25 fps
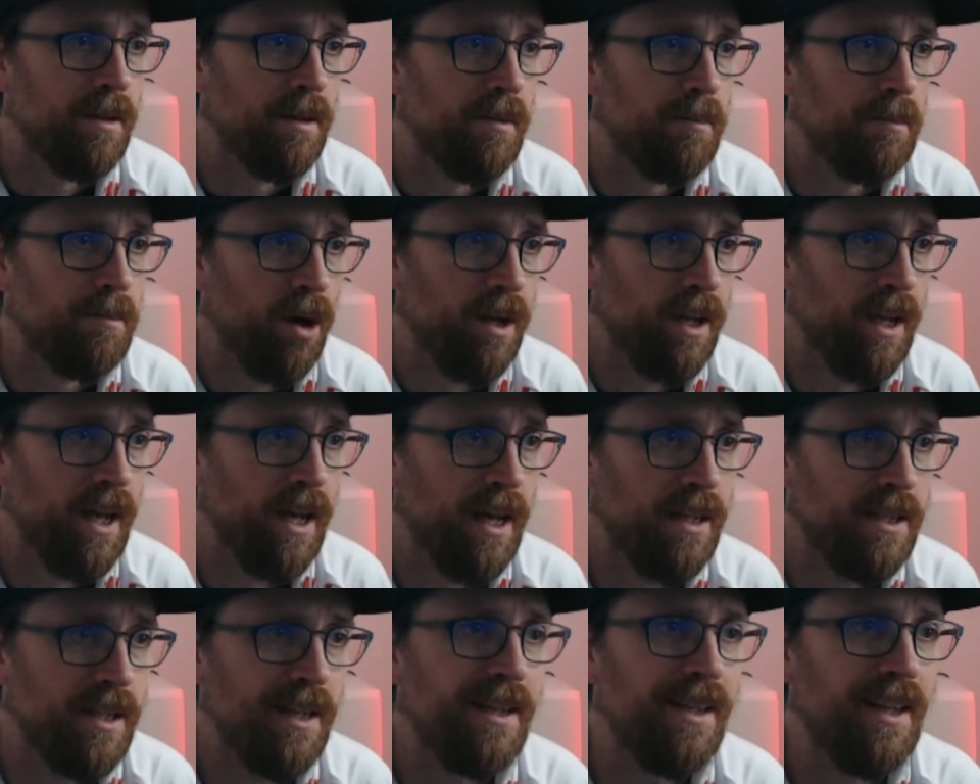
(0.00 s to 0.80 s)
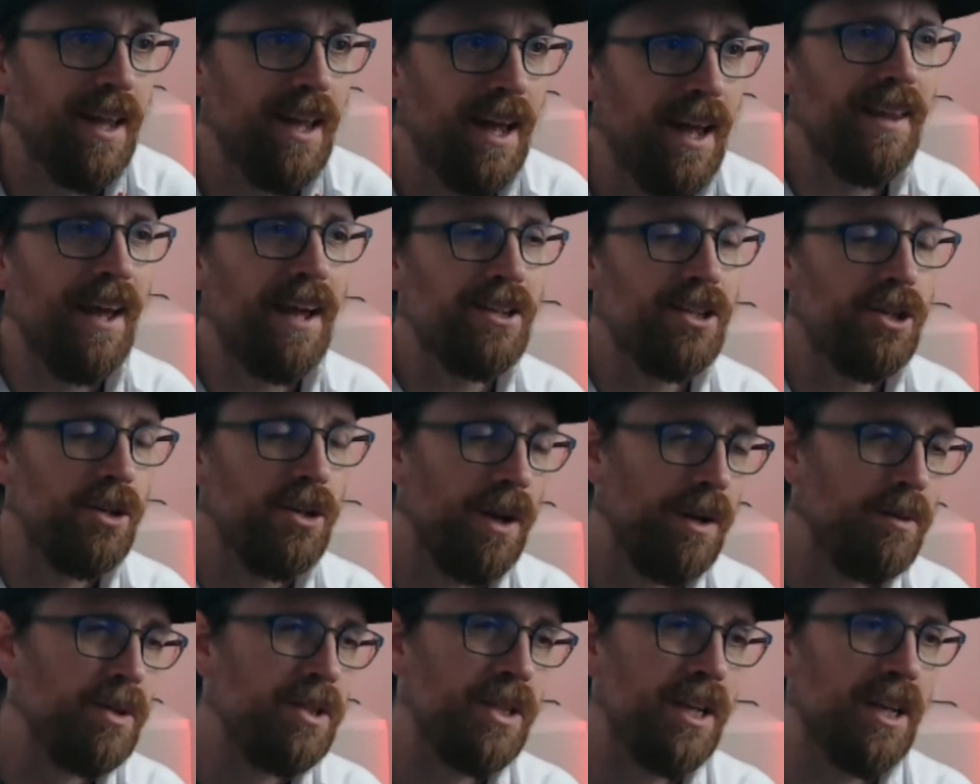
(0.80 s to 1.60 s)
Barney has it. And that's who
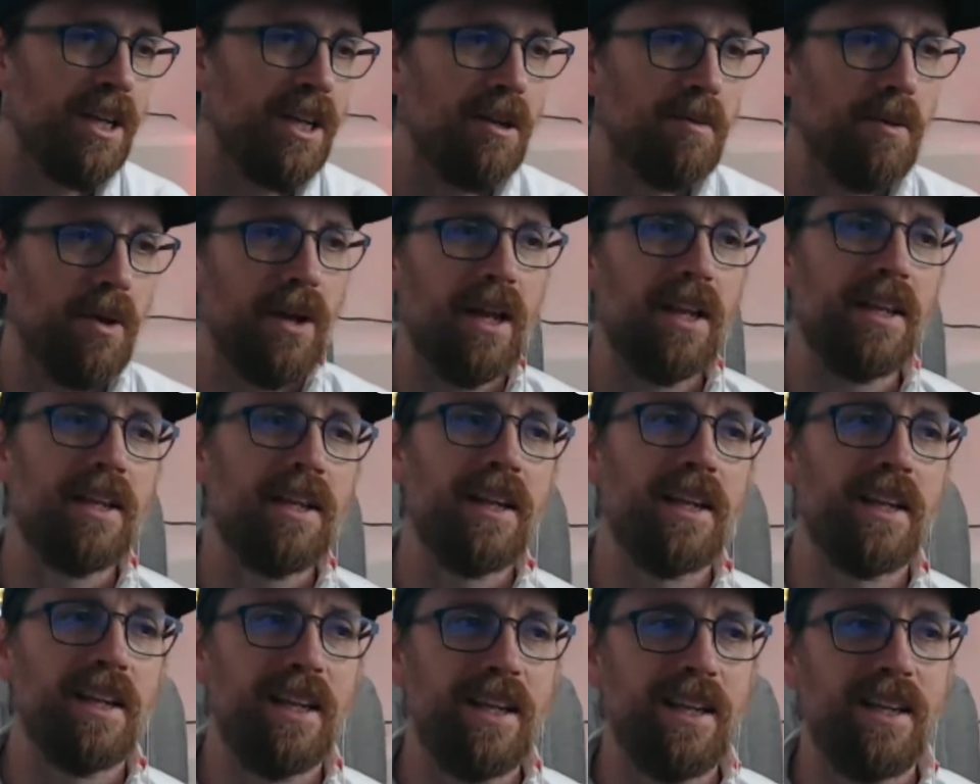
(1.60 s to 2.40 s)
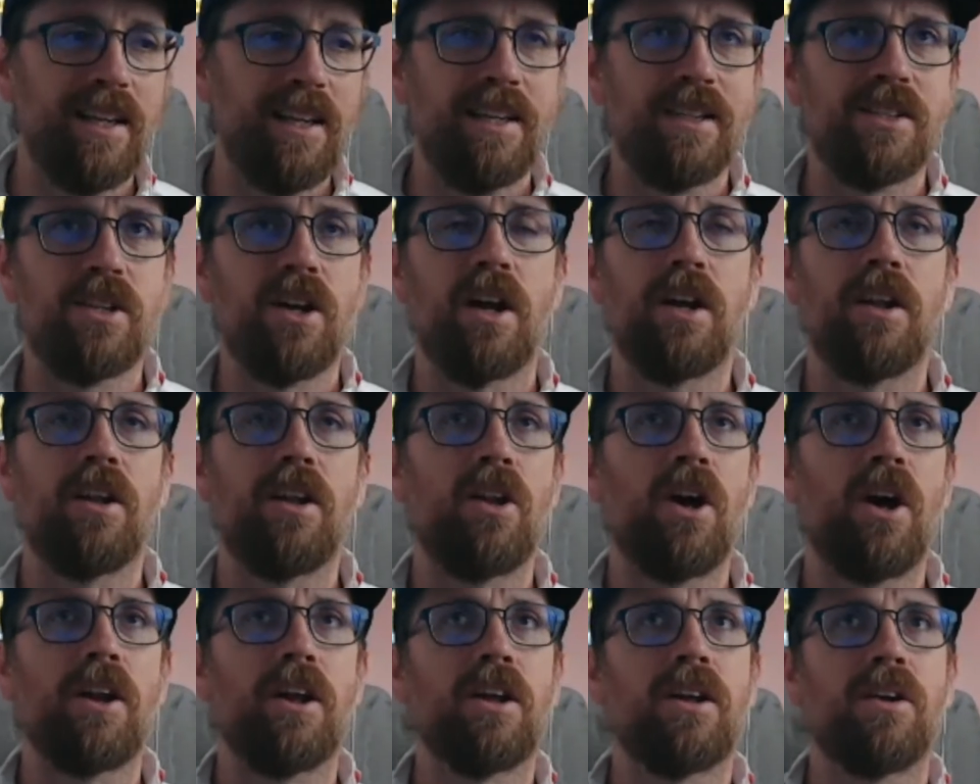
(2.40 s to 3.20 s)
I was thinking about, Elliot Lee. He's got a
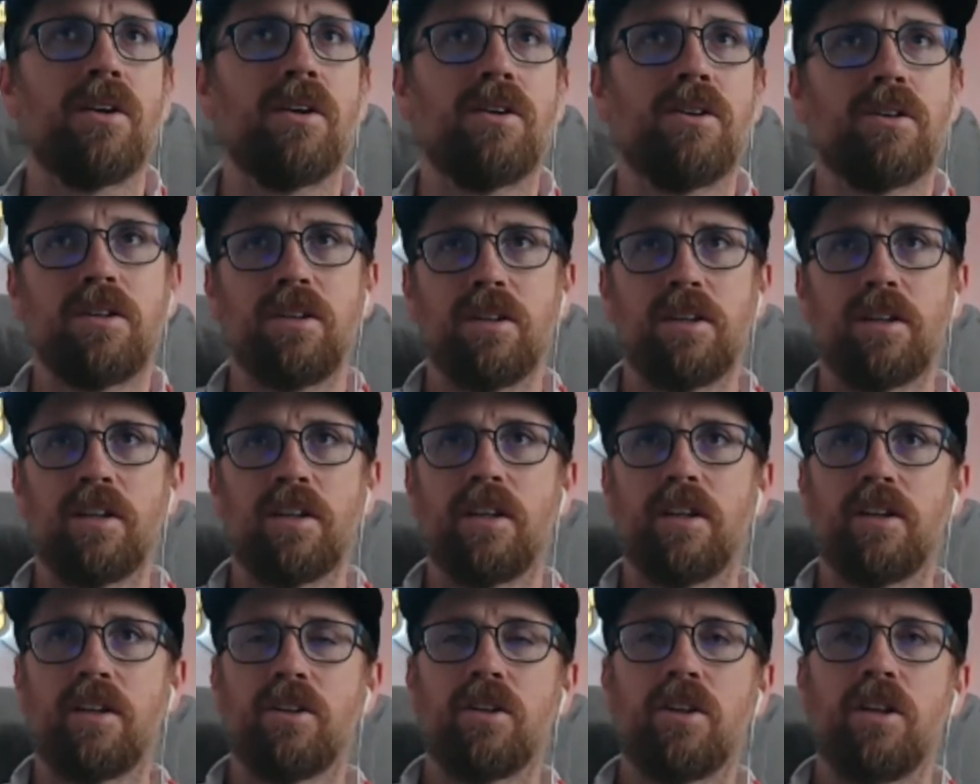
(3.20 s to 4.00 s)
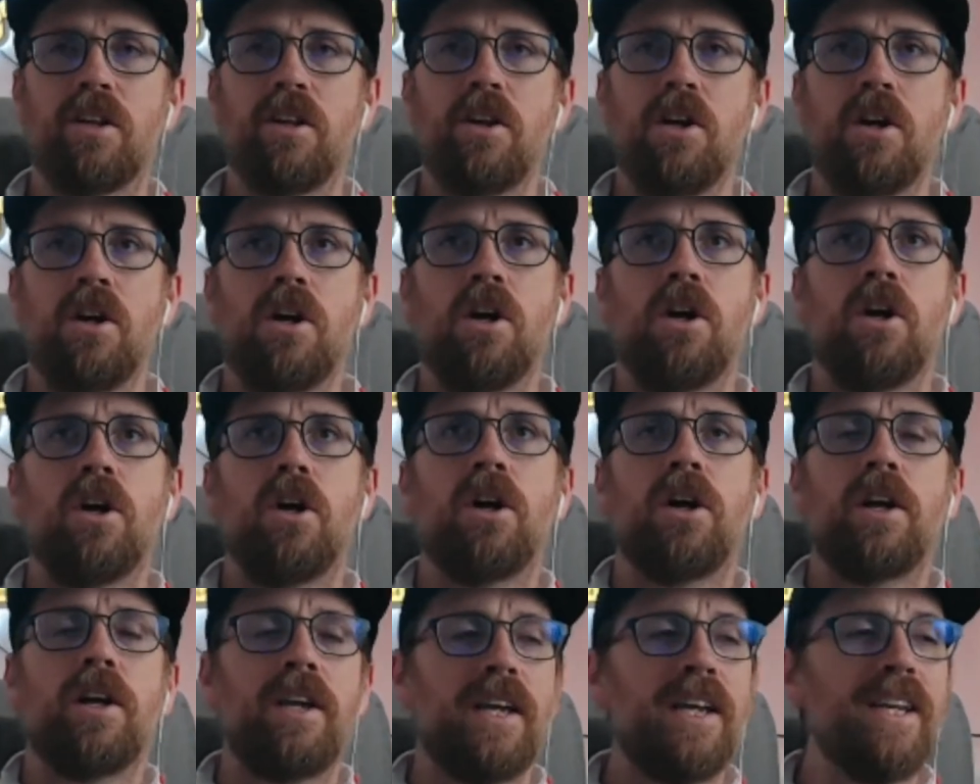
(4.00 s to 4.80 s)
lot of...
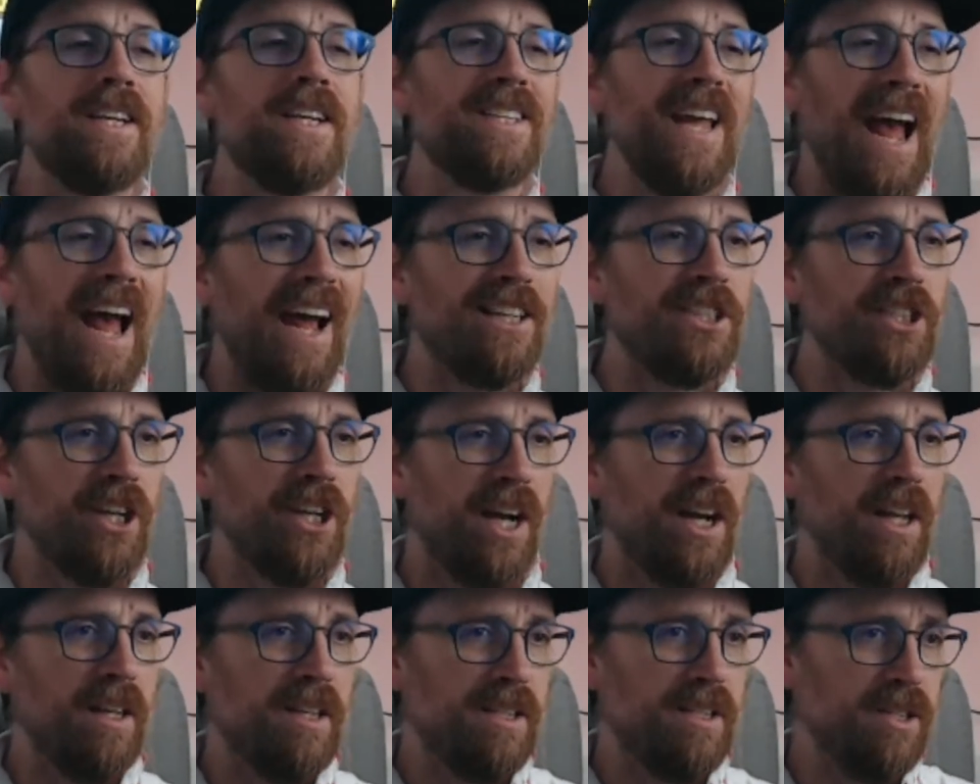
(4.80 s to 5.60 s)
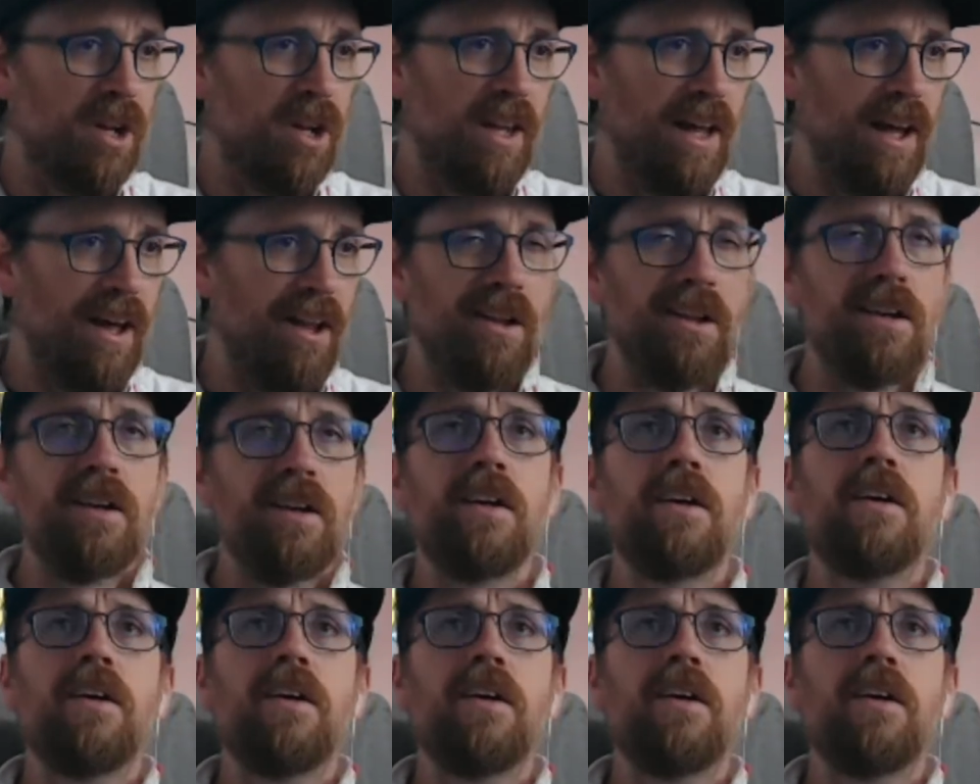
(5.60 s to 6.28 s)
He's agile as all hell,